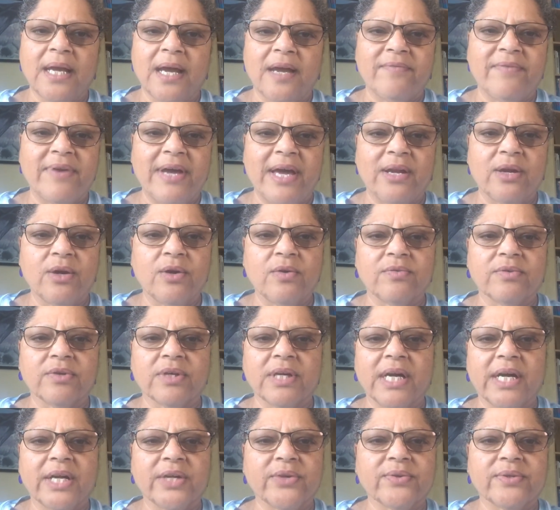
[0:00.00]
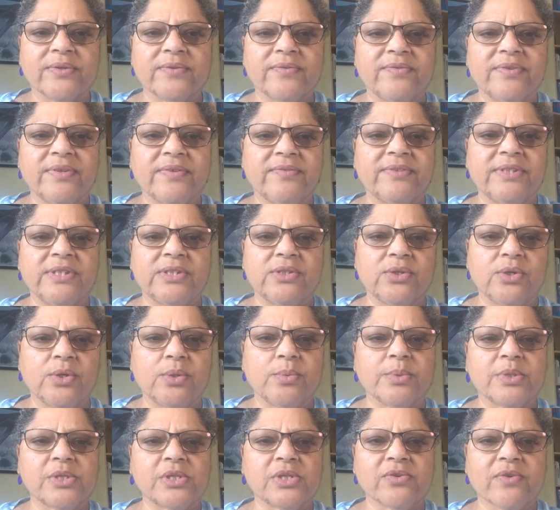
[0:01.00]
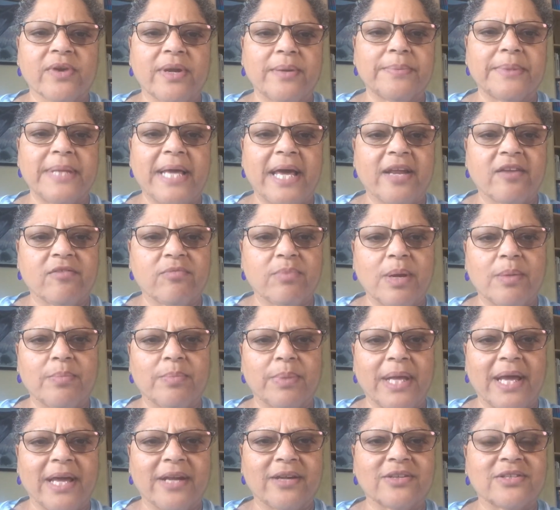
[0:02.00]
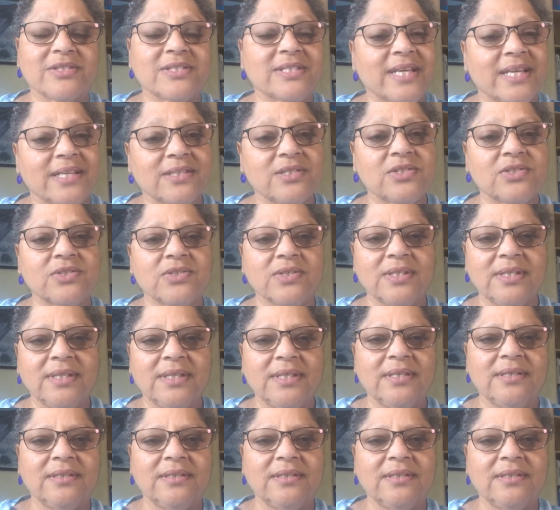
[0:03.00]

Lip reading: I've had over 150 tumors scraped out of my bladder since